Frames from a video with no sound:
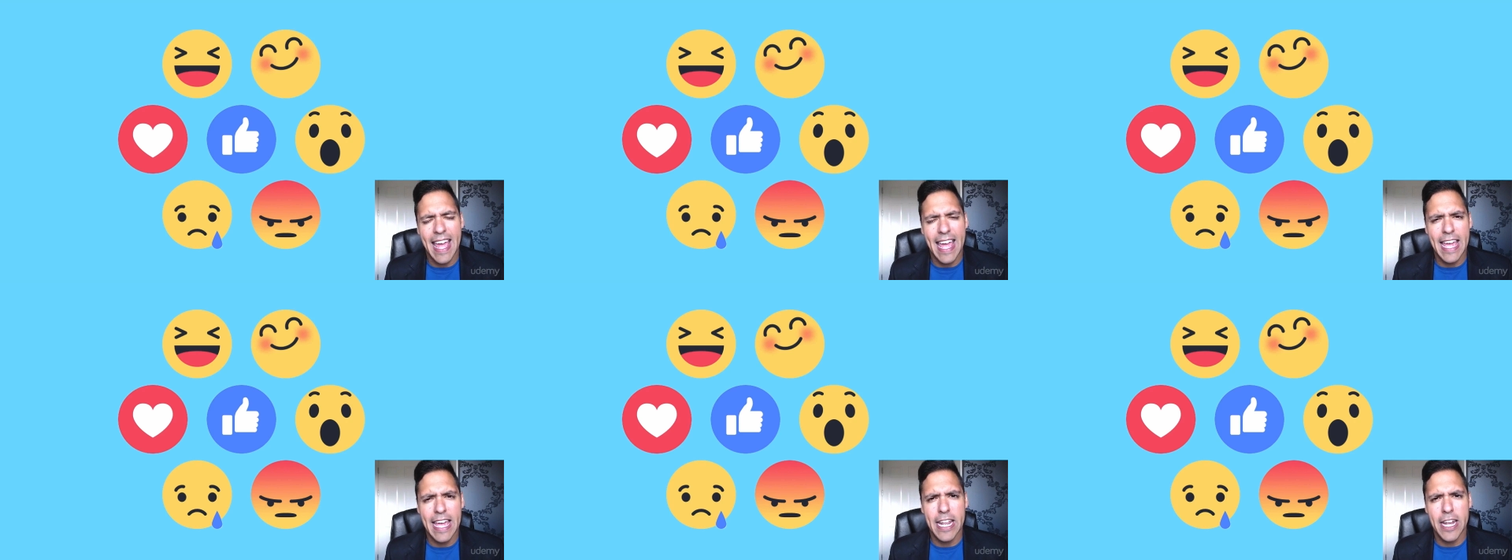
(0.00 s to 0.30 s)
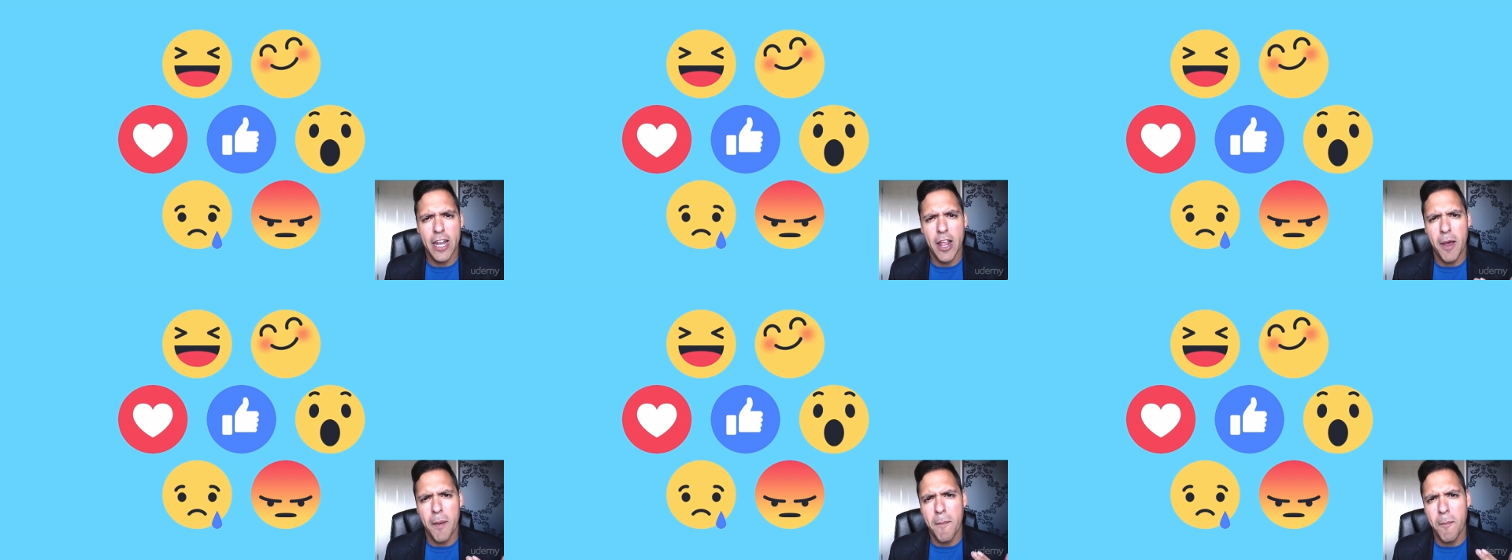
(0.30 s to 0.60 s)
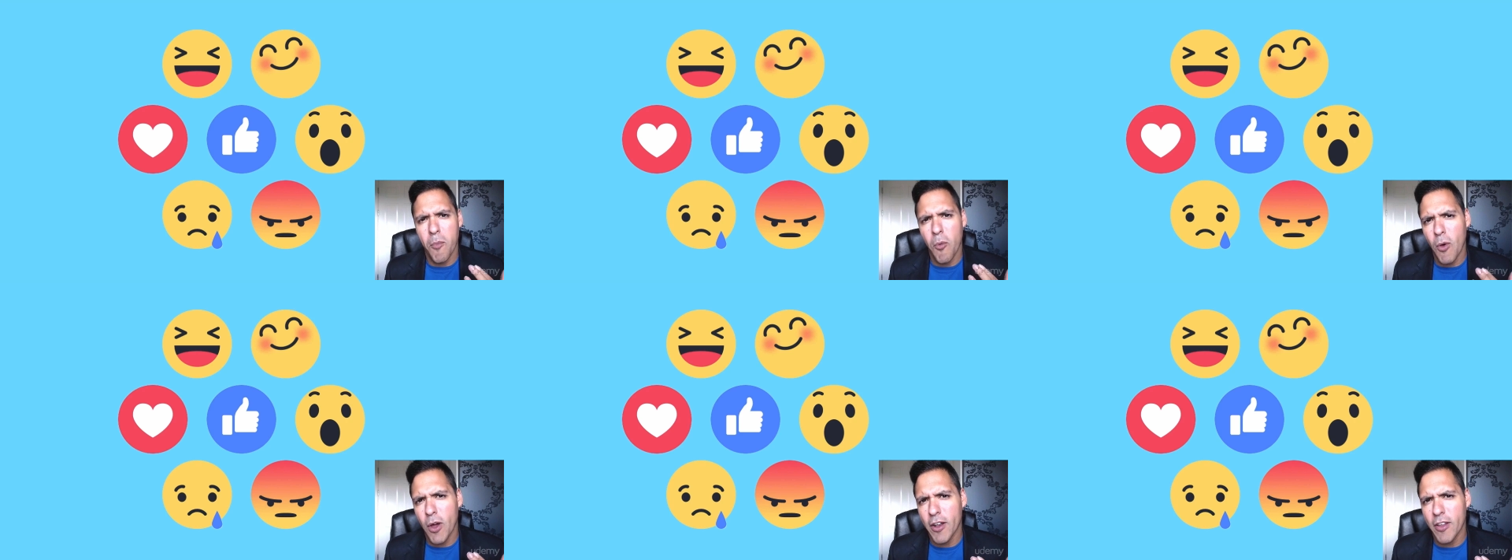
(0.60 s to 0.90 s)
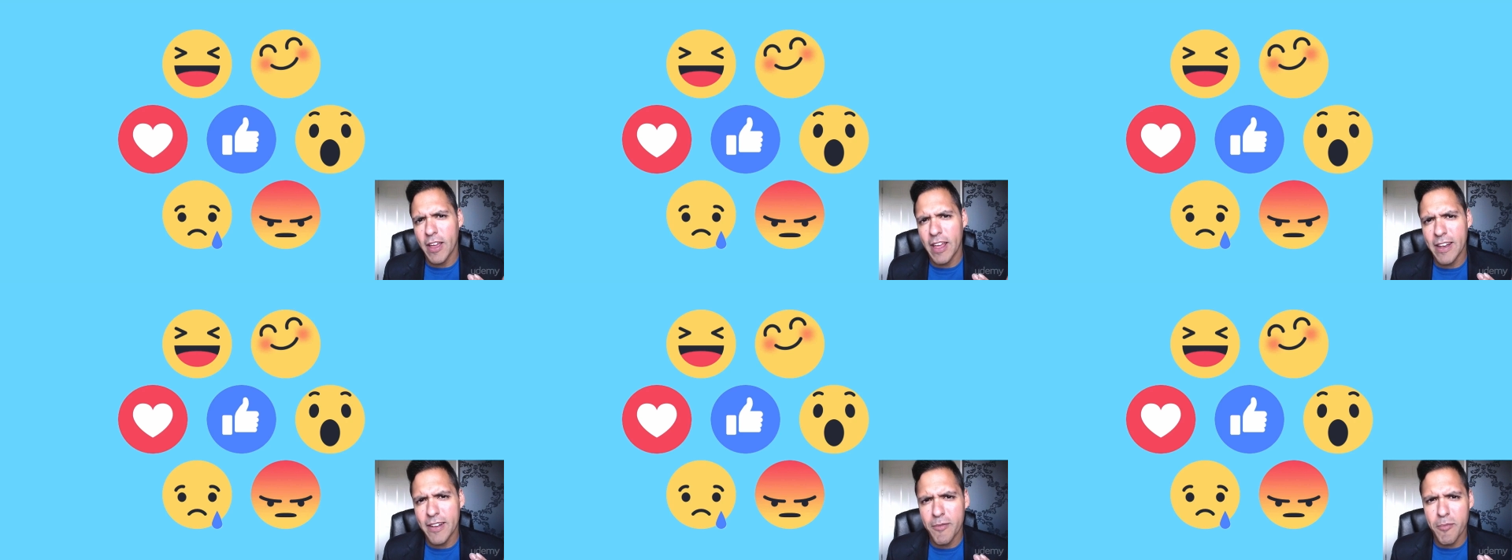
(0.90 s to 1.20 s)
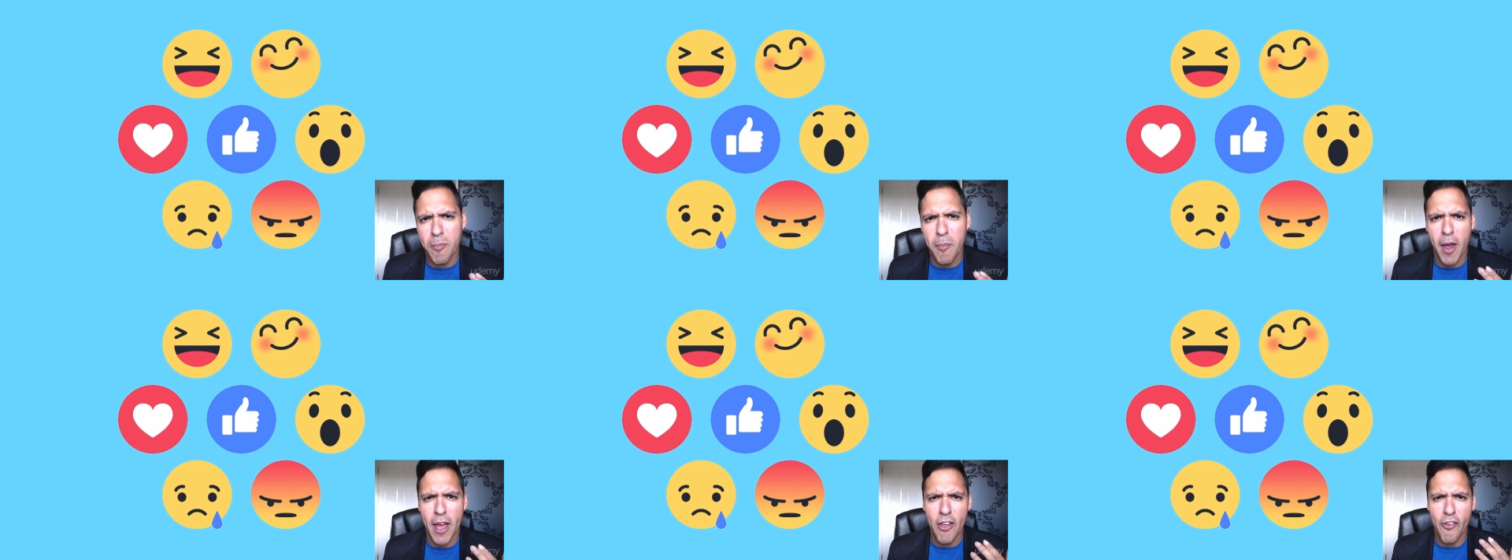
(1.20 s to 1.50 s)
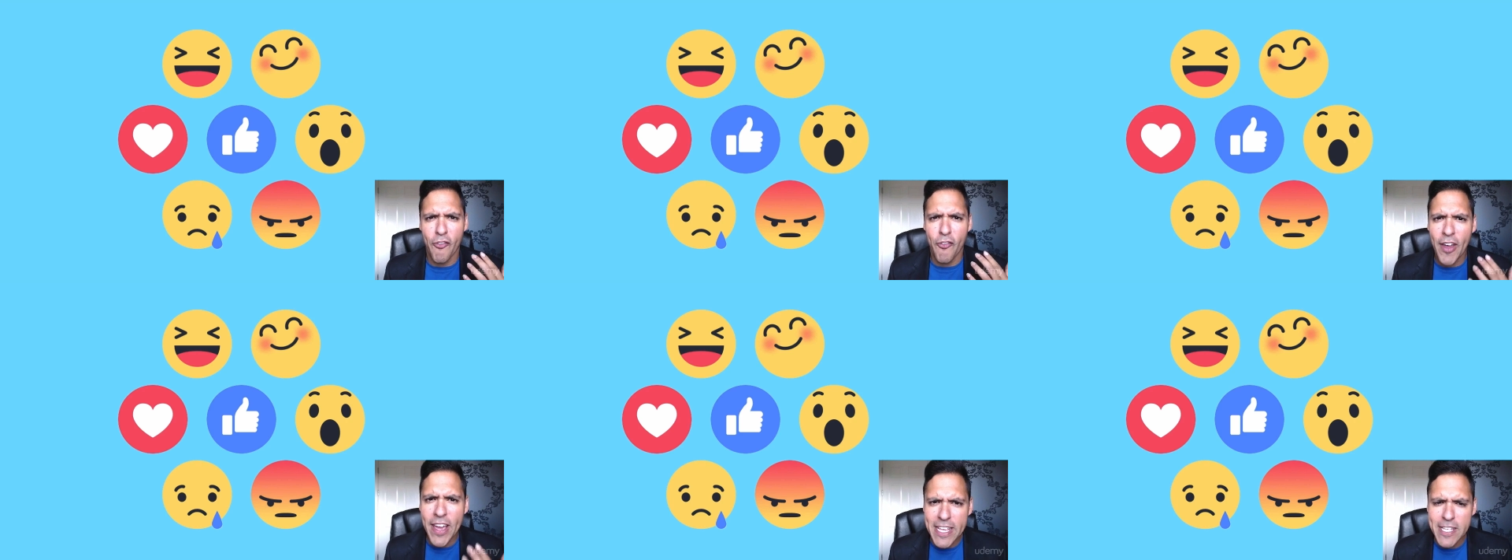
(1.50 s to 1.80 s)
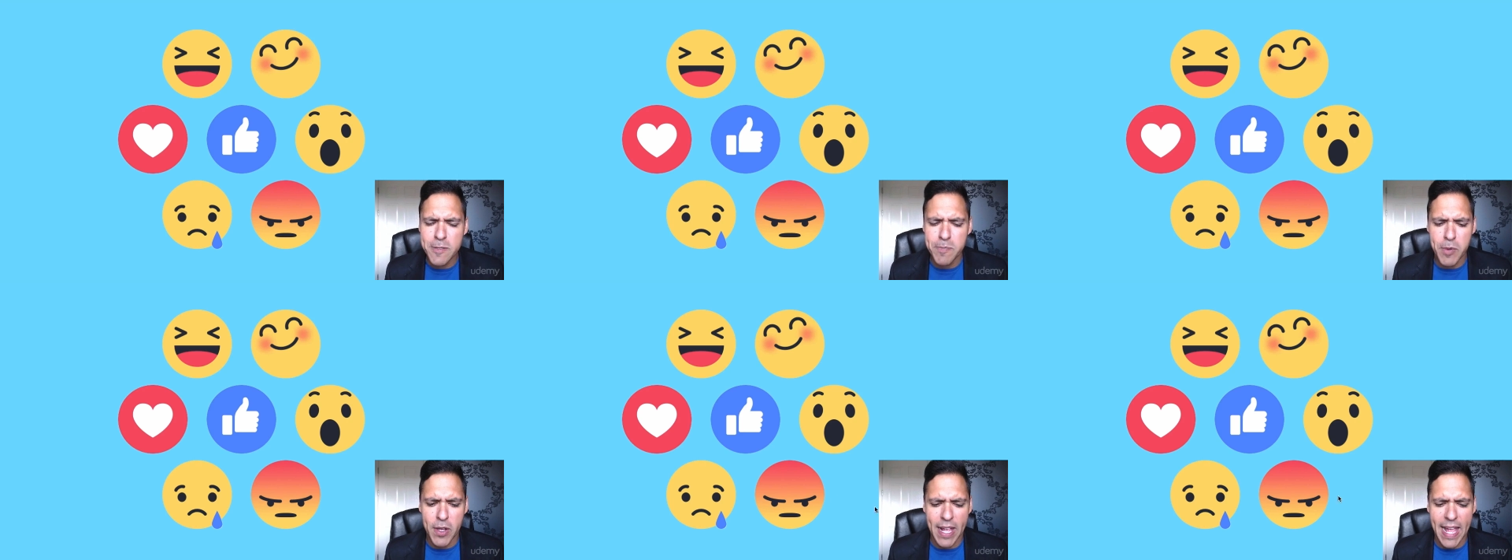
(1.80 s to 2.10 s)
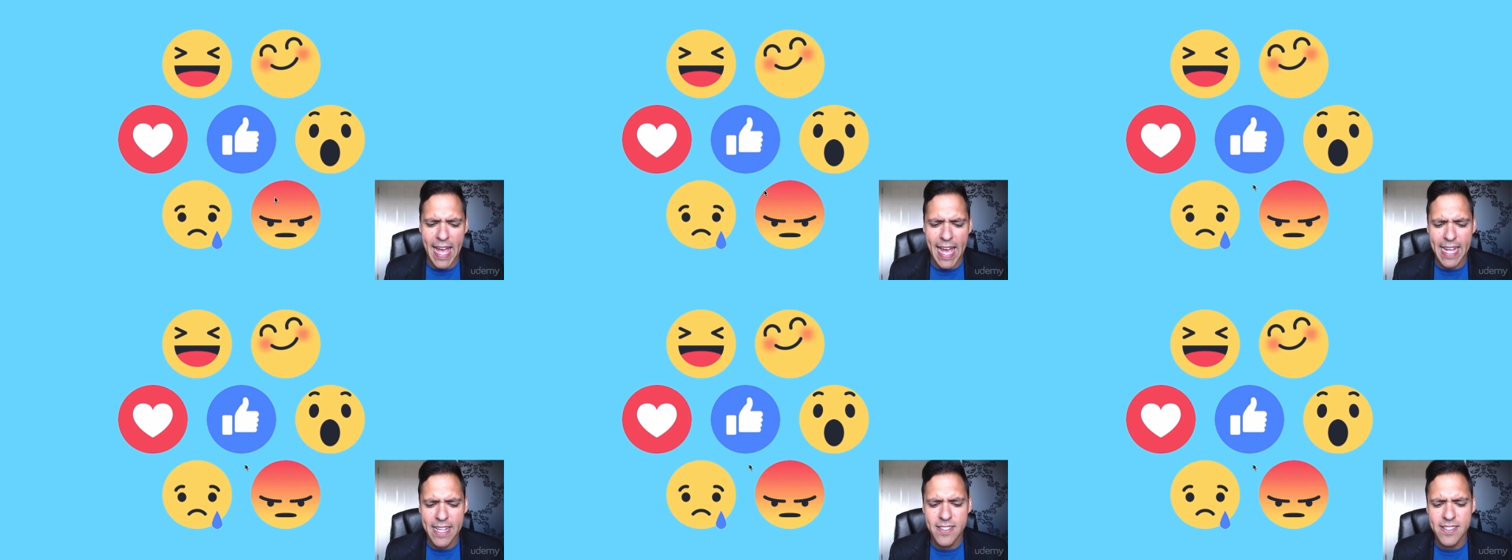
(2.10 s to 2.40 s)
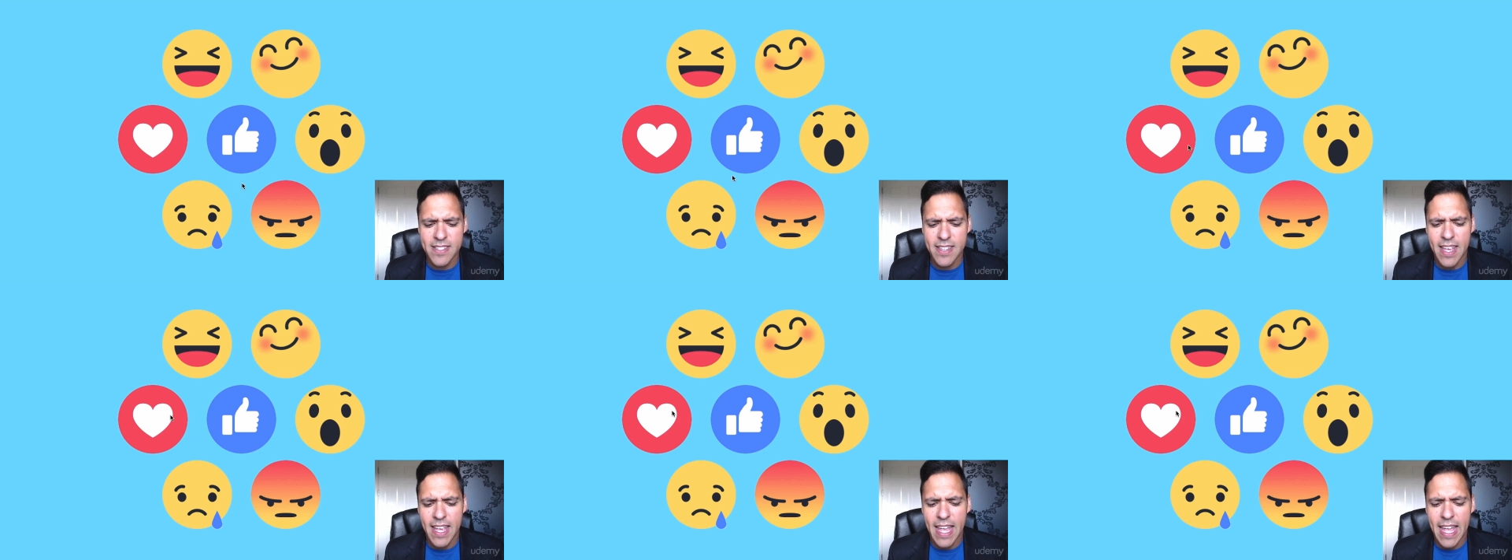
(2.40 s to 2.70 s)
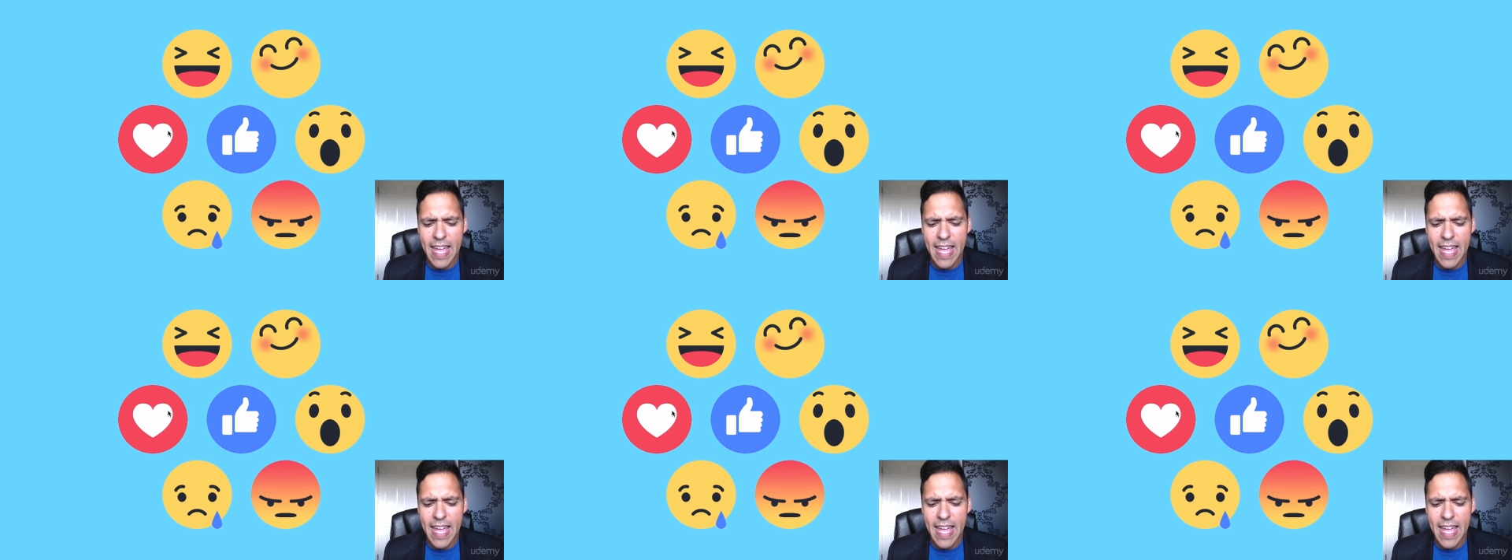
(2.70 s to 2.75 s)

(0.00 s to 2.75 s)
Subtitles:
in my Facebook ads